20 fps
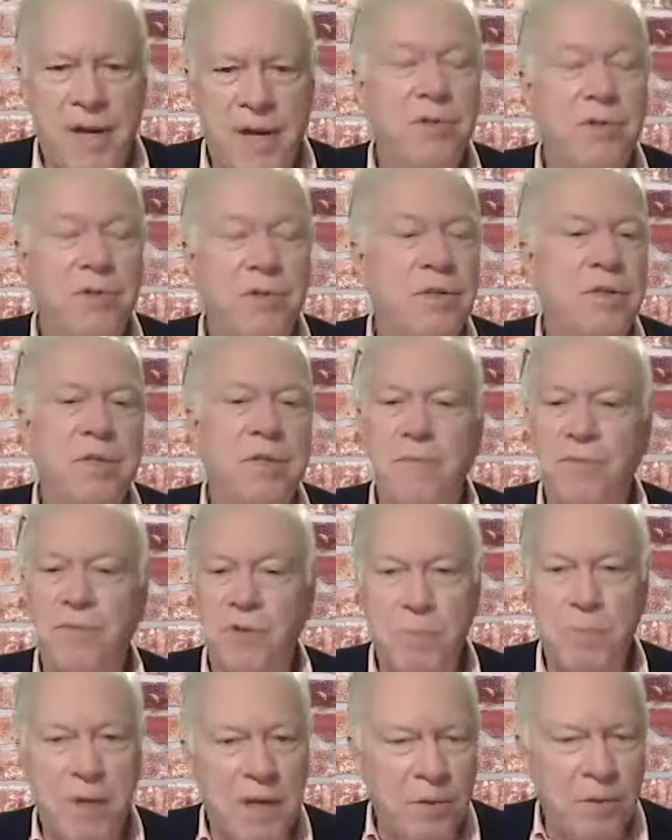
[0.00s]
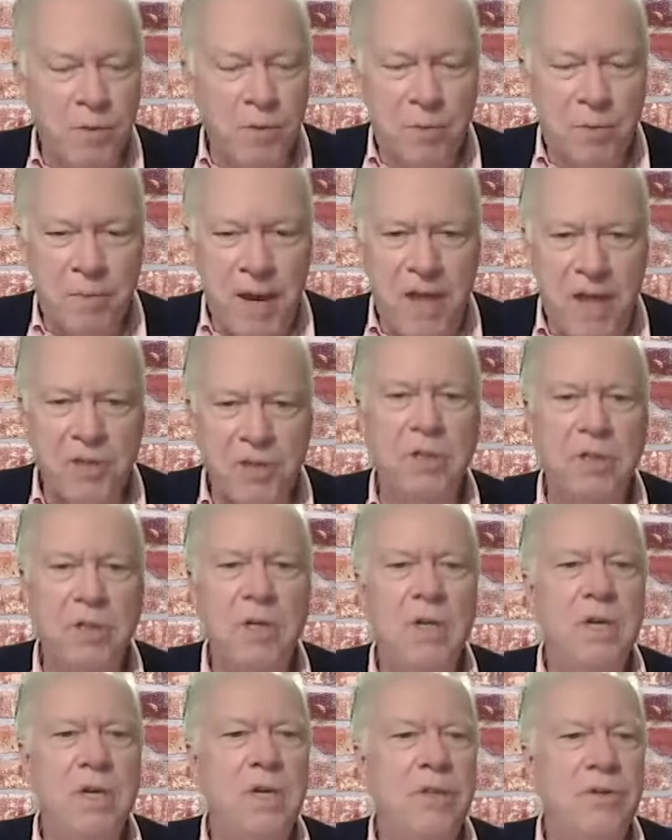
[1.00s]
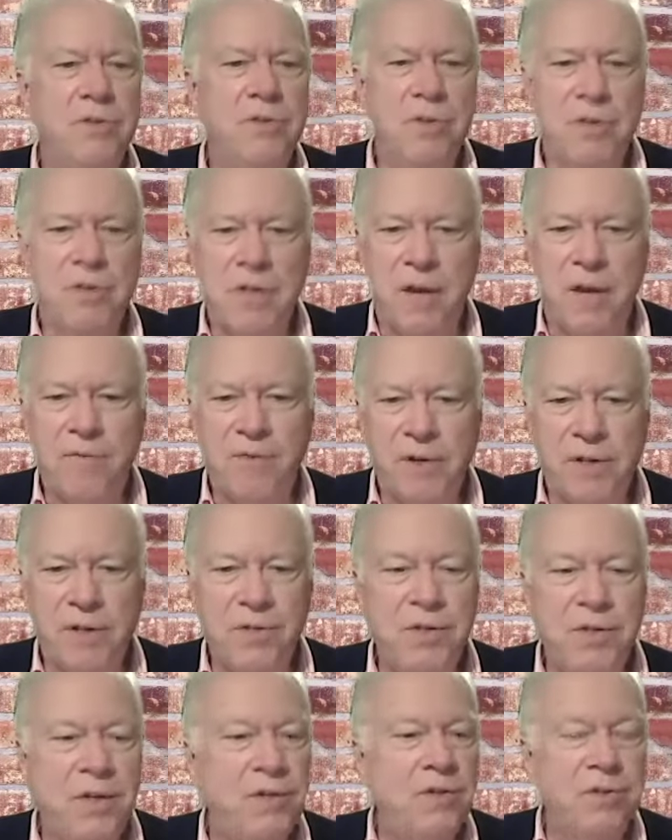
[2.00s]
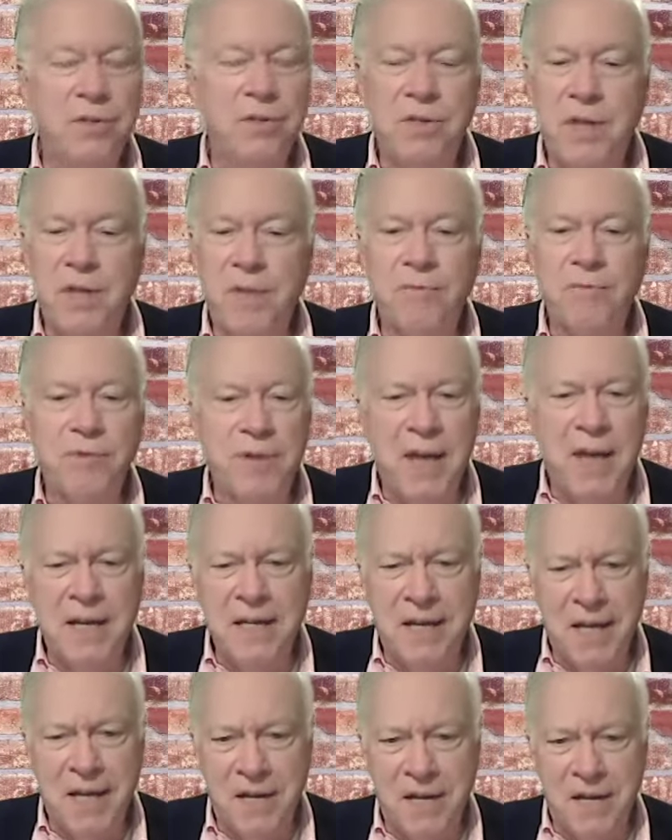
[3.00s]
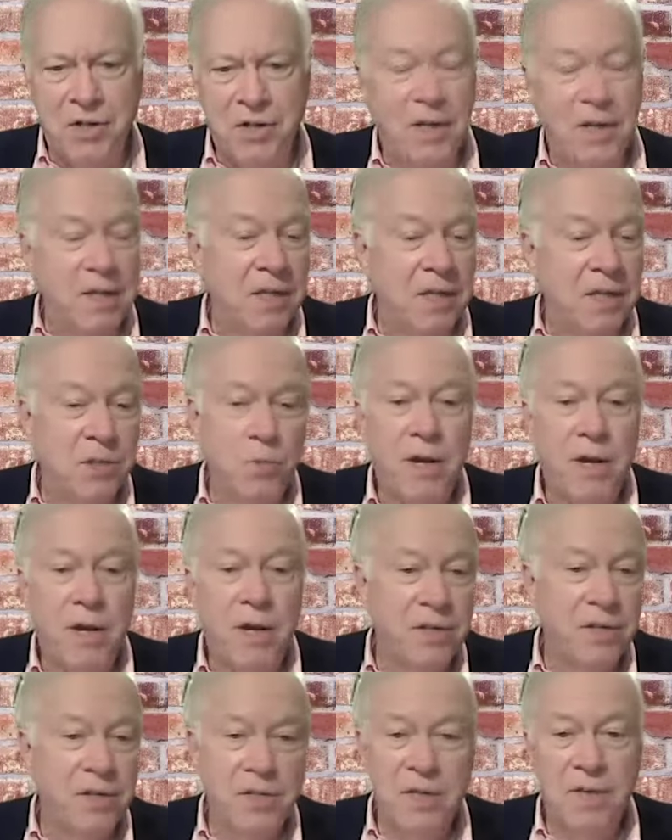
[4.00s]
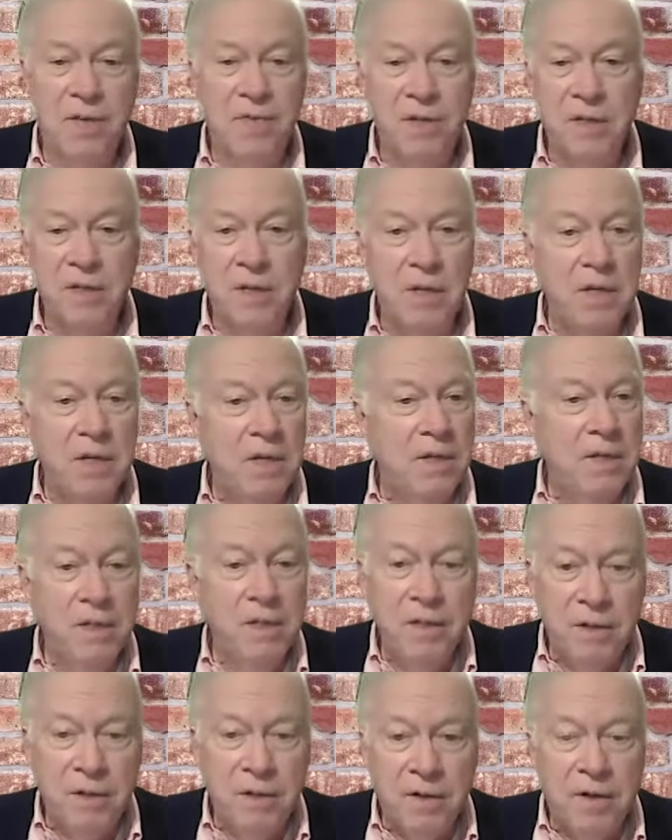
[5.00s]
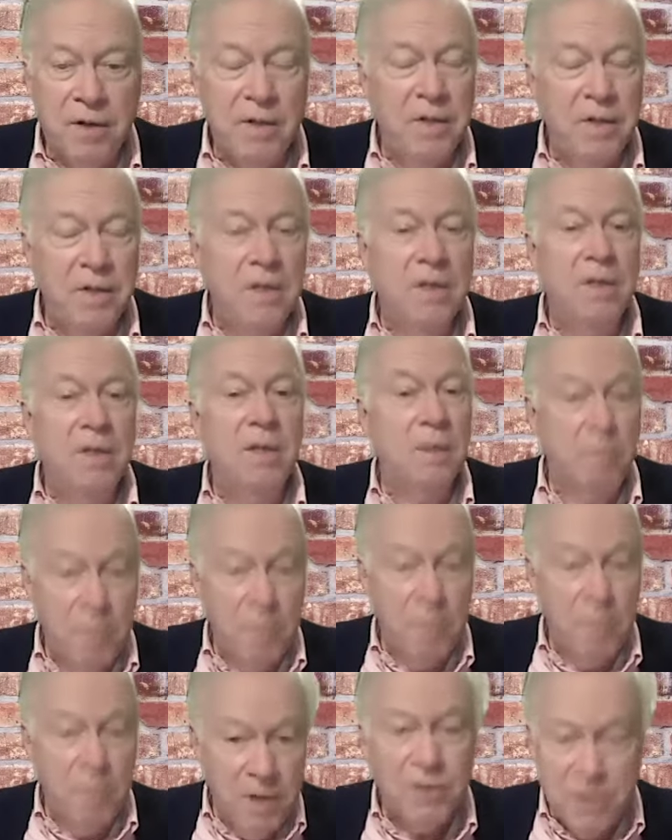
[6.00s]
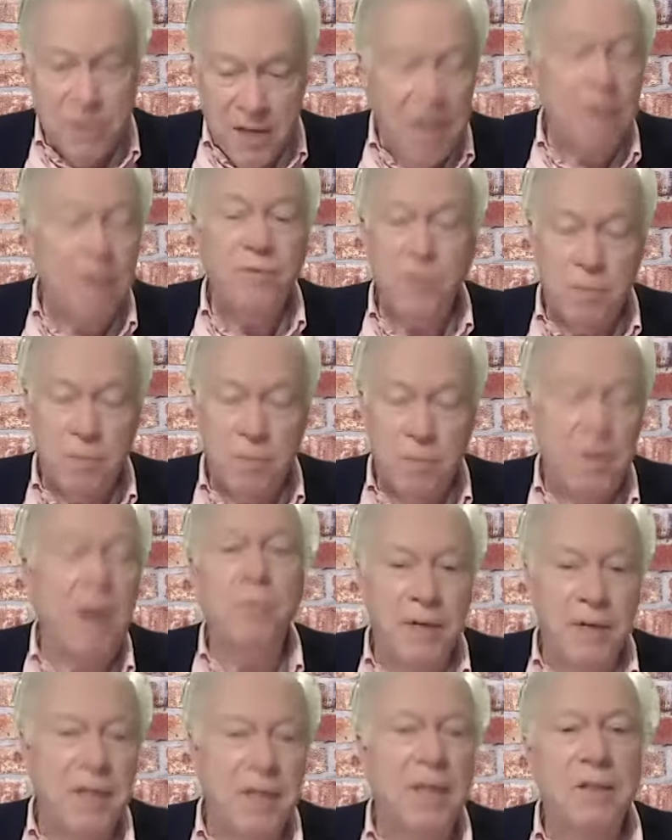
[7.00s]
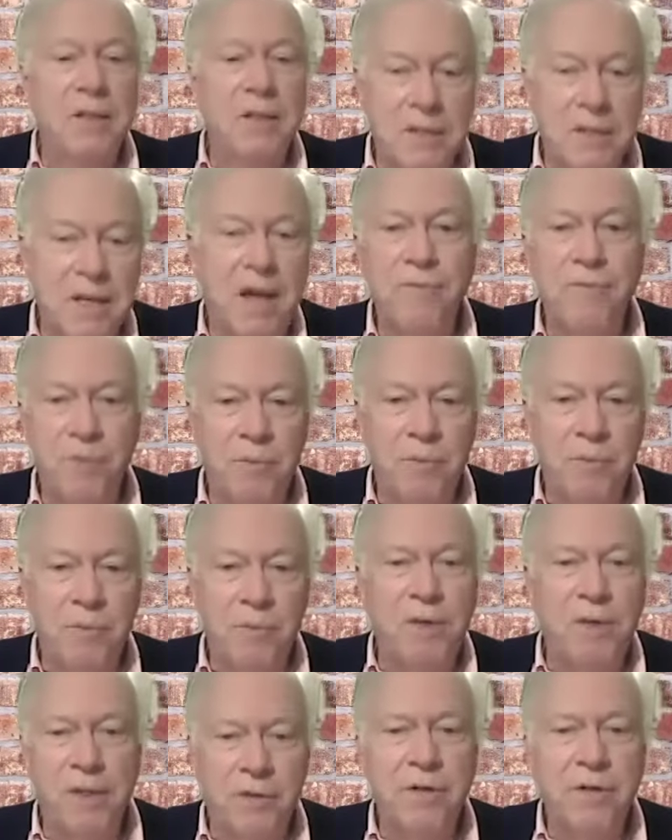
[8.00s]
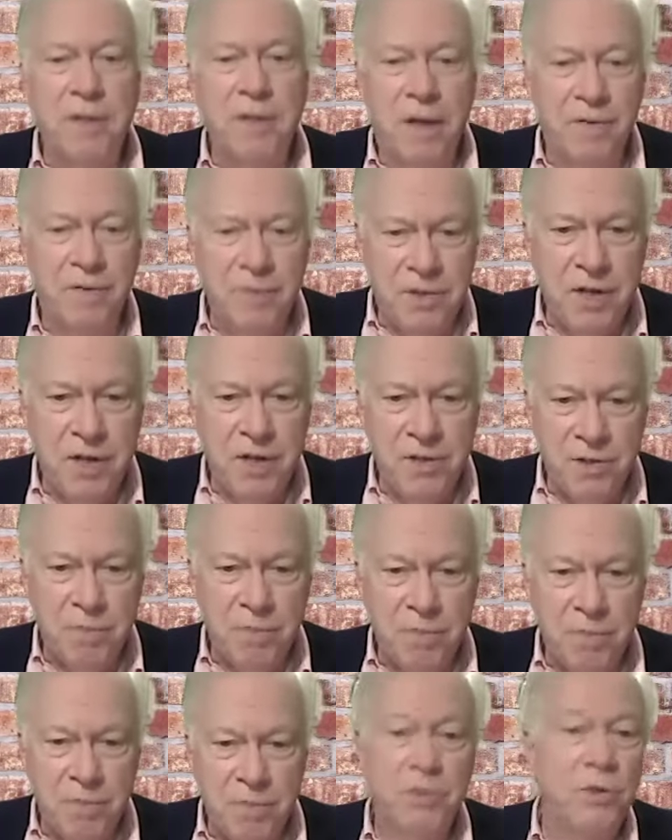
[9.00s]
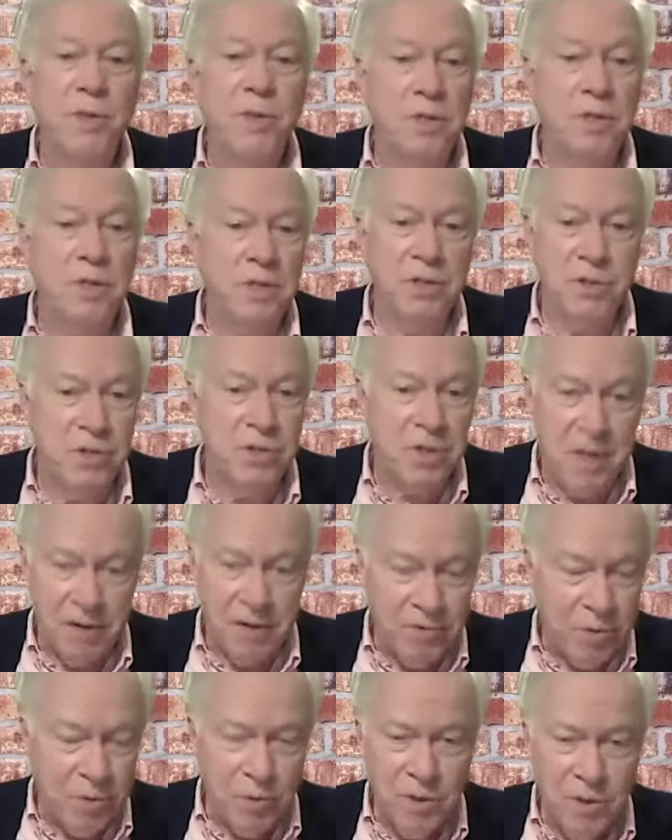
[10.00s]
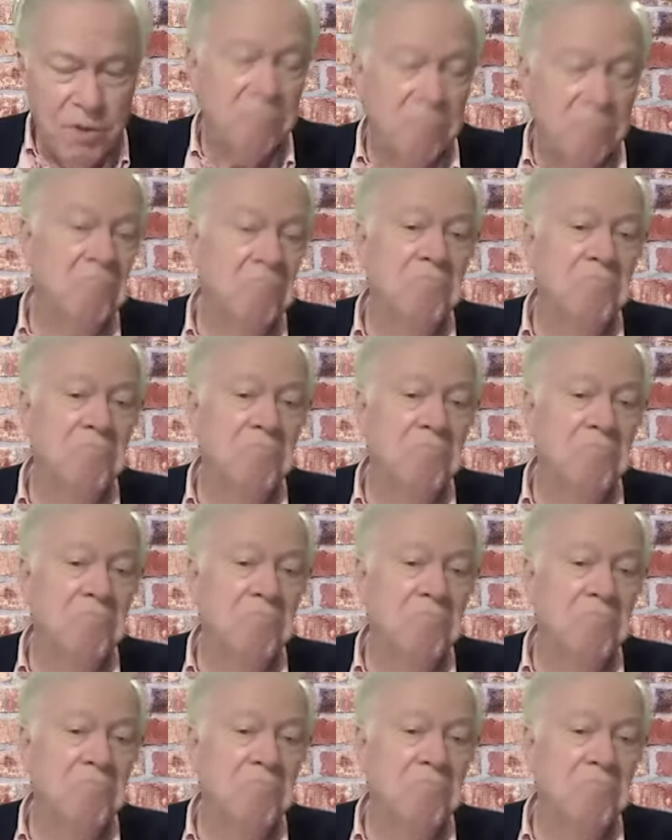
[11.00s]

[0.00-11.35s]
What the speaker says: There's a time for speaking with passion. There's a time for listening. There's a time for not engaging. And that's why Thanksgiving dinner, the meal itself, is probably not the time for political conversation, but doing the dishes afterwards.